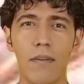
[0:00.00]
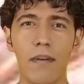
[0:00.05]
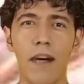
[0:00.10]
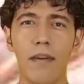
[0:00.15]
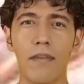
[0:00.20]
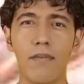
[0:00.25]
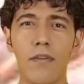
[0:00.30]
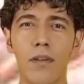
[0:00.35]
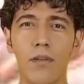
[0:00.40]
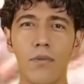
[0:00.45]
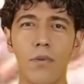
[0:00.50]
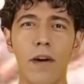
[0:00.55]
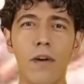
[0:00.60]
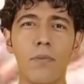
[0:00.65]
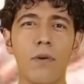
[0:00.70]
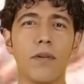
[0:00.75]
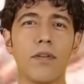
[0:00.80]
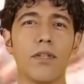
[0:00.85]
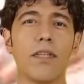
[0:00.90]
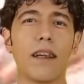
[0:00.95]
If the
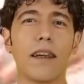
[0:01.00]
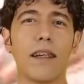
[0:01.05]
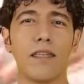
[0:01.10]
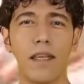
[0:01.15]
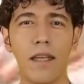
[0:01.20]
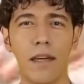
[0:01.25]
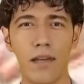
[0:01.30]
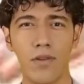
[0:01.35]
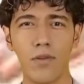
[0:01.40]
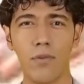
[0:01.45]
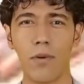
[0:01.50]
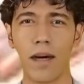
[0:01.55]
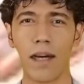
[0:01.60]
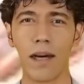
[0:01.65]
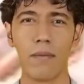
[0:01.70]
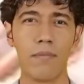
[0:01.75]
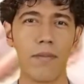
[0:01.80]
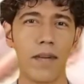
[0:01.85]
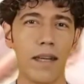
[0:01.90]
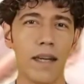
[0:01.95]
dreamer sees in a
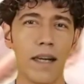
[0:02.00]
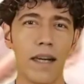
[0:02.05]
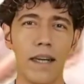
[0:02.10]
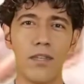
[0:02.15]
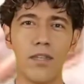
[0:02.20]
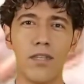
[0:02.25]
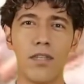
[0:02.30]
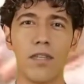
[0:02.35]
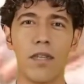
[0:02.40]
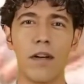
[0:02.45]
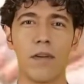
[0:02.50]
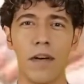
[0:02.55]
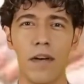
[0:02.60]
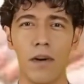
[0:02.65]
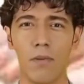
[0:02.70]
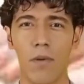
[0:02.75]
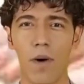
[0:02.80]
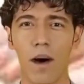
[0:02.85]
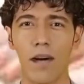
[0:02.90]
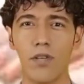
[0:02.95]
dream that he is
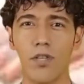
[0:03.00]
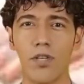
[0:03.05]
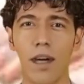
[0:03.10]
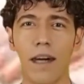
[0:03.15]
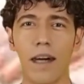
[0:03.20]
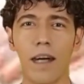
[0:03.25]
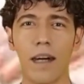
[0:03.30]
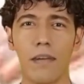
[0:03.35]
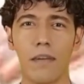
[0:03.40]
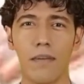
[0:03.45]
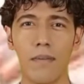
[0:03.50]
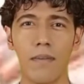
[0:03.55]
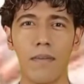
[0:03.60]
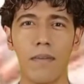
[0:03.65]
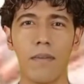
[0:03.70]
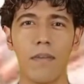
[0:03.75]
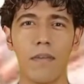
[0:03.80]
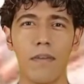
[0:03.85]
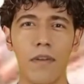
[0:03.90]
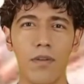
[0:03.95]
stealing raw chicken,
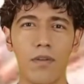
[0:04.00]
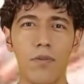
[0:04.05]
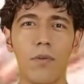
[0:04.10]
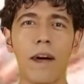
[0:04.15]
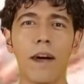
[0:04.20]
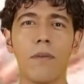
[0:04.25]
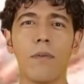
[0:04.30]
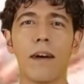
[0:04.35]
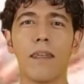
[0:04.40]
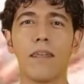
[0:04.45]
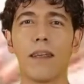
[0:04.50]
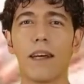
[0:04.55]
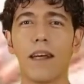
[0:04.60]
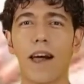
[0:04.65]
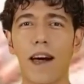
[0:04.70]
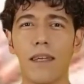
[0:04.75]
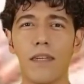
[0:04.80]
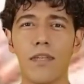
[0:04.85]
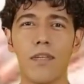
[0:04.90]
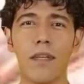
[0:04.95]
the dream
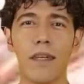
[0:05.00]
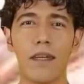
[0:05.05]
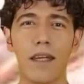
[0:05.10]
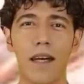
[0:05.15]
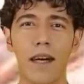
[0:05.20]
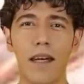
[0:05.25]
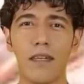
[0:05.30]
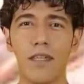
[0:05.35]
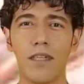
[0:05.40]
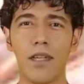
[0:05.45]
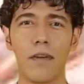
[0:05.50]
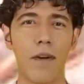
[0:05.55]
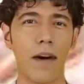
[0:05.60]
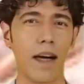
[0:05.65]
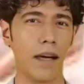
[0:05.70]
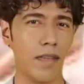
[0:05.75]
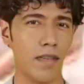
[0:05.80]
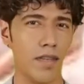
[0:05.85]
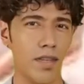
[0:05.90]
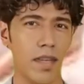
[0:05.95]
indicates that he has
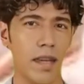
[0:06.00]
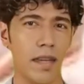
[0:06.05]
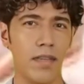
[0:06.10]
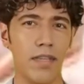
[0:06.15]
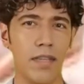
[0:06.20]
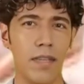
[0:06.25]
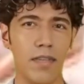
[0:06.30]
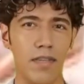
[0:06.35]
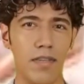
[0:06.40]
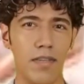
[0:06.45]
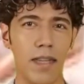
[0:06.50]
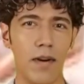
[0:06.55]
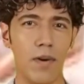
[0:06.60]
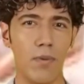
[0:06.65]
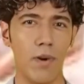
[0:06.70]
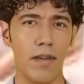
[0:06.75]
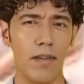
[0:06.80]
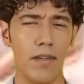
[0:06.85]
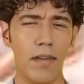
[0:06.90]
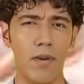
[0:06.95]
committed sins in
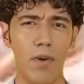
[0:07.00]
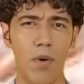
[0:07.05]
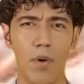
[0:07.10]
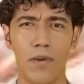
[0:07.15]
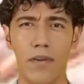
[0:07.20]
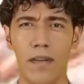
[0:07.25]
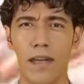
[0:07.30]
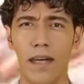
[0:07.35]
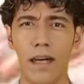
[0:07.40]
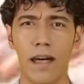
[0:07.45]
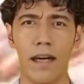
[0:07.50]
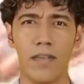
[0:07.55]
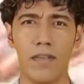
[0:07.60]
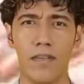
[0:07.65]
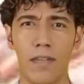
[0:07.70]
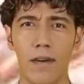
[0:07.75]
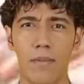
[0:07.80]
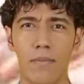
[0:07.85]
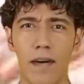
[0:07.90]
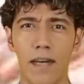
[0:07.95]
secret or that he
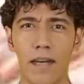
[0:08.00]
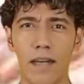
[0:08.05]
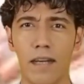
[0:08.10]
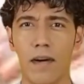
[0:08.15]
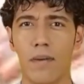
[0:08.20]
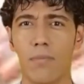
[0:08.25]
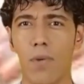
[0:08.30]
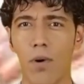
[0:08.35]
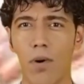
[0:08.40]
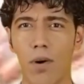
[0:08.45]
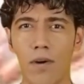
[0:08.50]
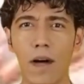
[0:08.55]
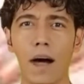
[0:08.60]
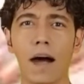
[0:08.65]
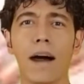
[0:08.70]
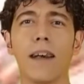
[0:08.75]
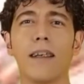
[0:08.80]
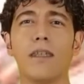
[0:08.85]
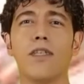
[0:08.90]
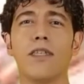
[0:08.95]
has committed immoral
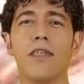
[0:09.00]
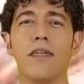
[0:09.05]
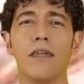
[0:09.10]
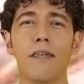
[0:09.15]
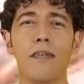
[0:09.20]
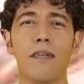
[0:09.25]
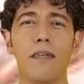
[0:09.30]
acts.